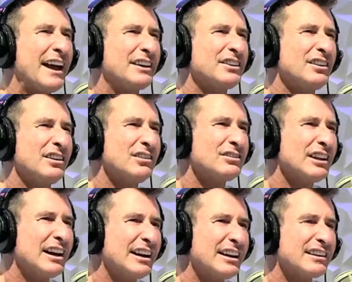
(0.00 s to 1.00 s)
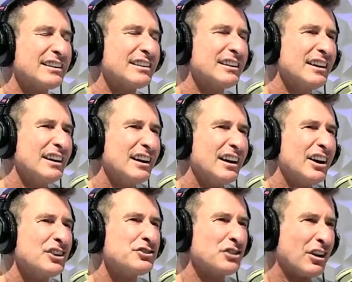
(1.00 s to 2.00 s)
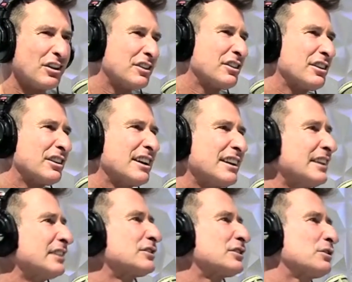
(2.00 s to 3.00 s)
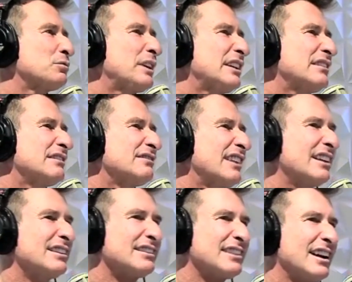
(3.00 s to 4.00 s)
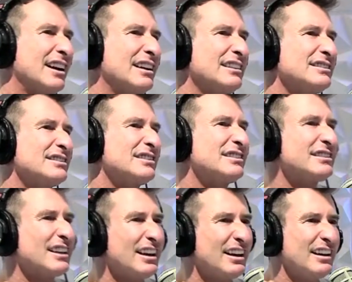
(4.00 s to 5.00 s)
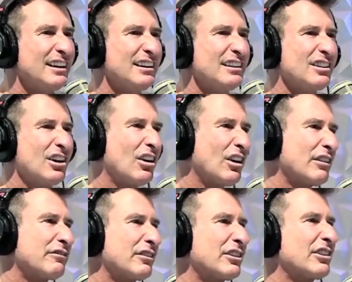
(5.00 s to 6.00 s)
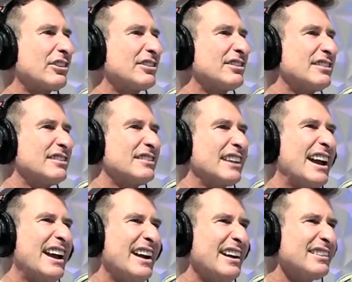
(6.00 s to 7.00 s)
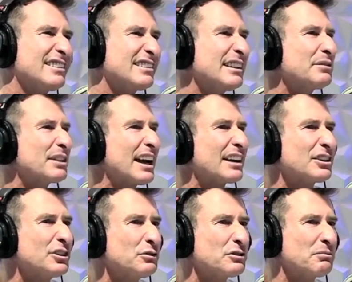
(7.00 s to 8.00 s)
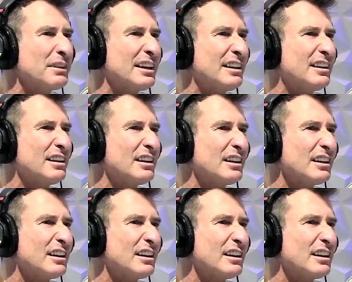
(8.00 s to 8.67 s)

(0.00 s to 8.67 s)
that young, like a daughter getting a sweet Valentine's birthday card for her dad seems kind of cute to me. Yeah, I